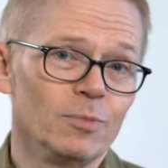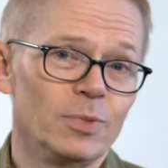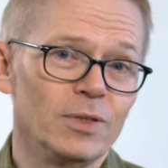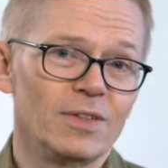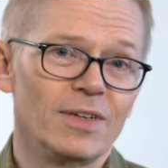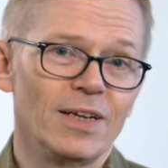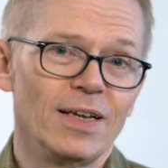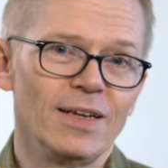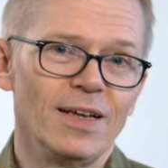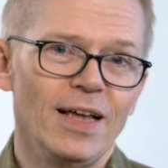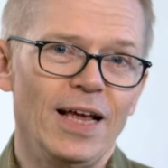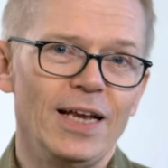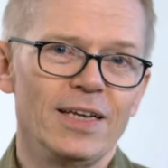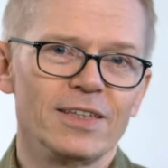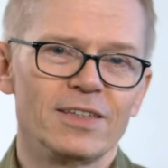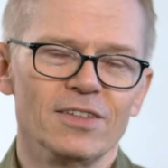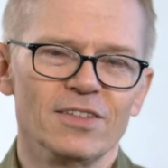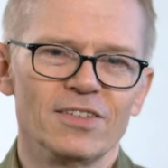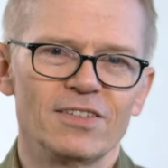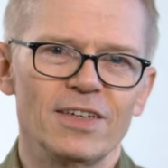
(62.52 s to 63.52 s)
but
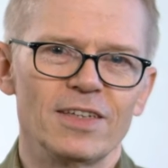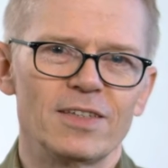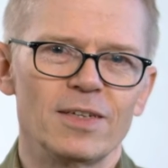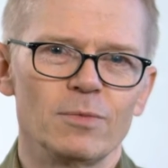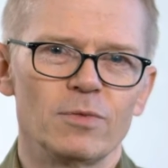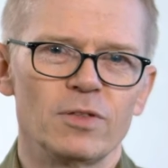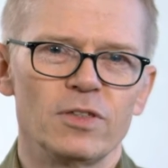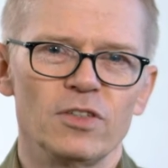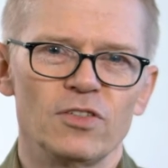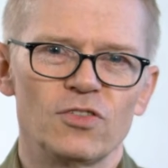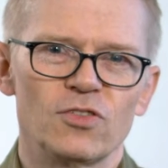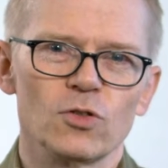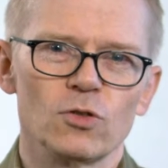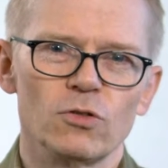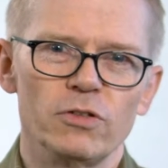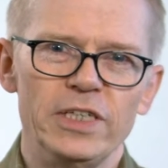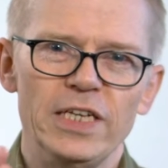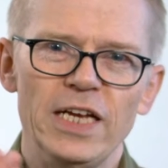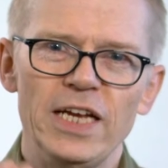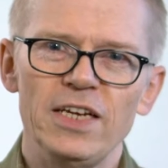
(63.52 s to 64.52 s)
elegant setup to the
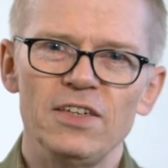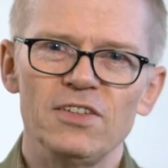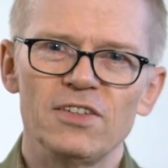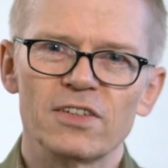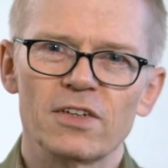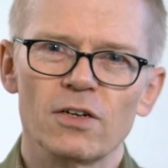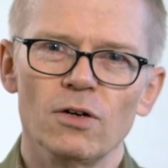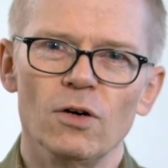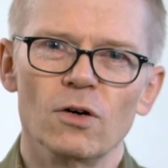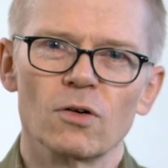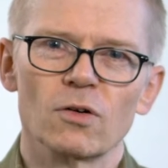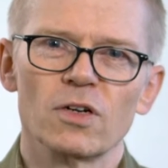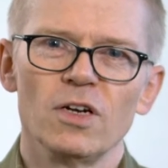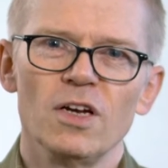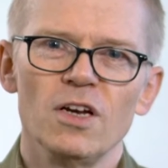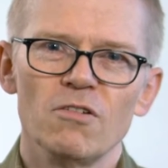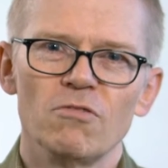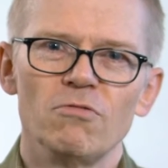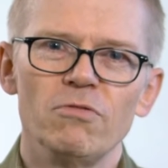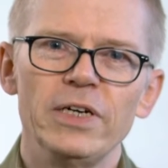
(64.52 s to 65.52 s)
story, Hitchcock
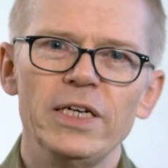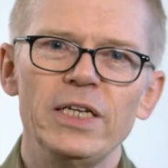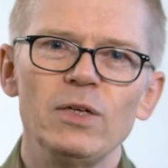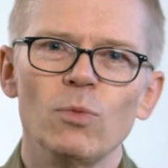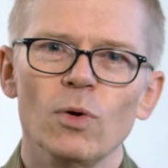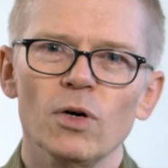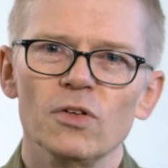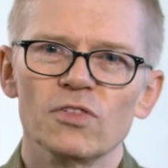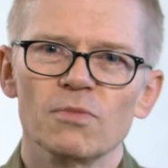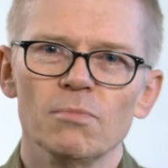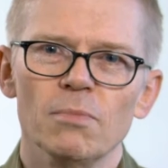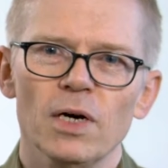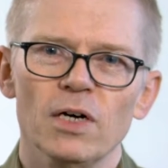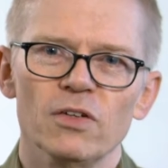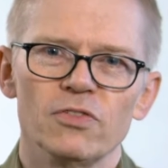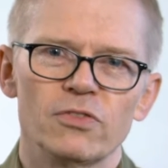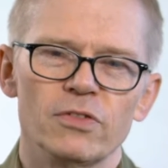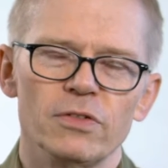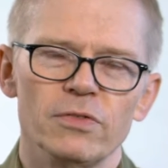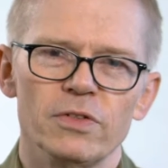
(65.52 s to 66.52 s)
really was a
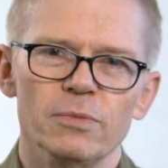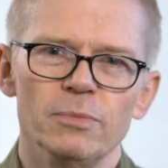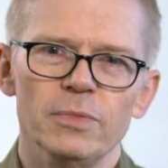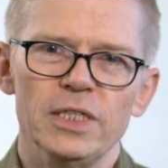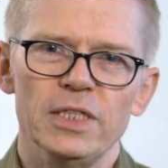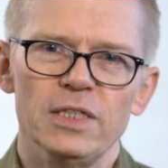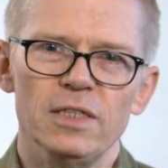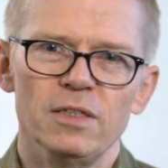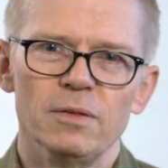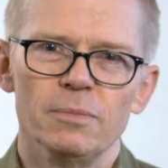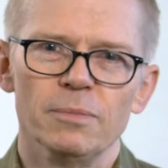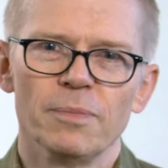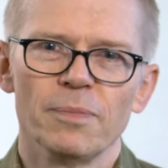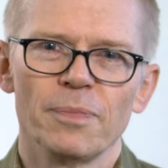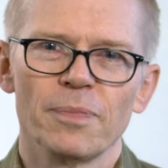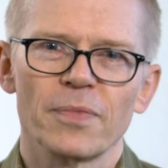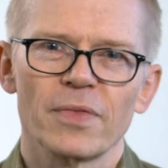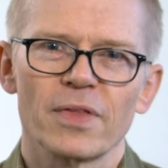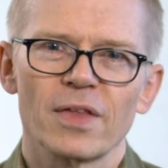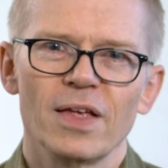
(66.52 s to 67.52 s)
master of the medium.
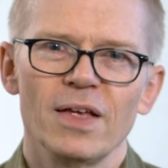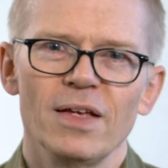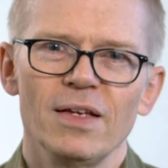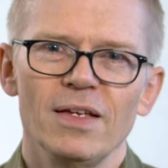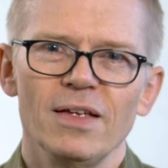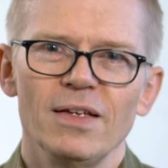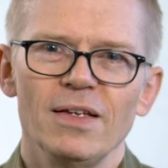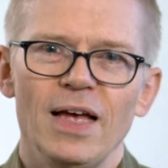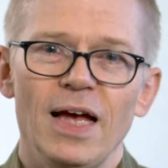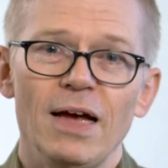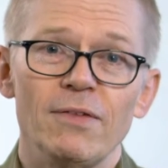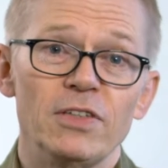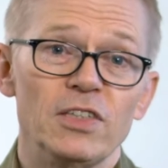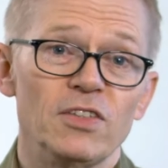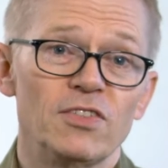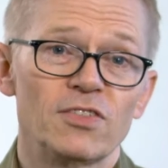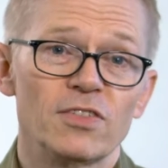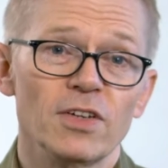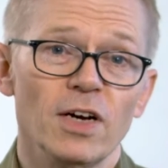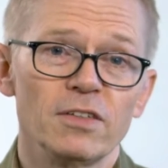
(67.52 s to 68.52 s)
Having
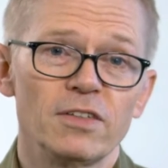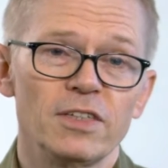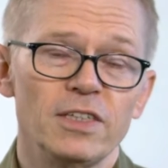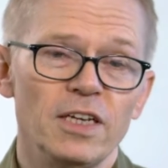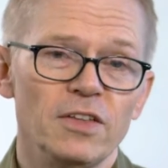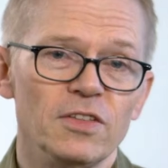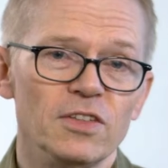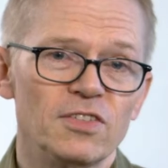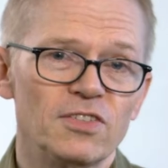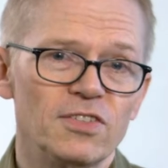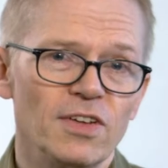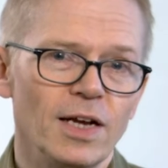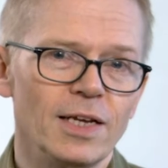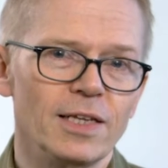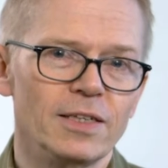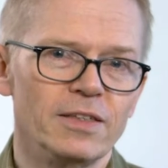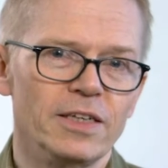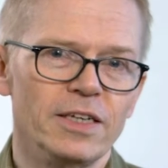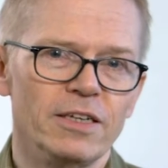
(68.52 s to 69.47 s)
started in the silent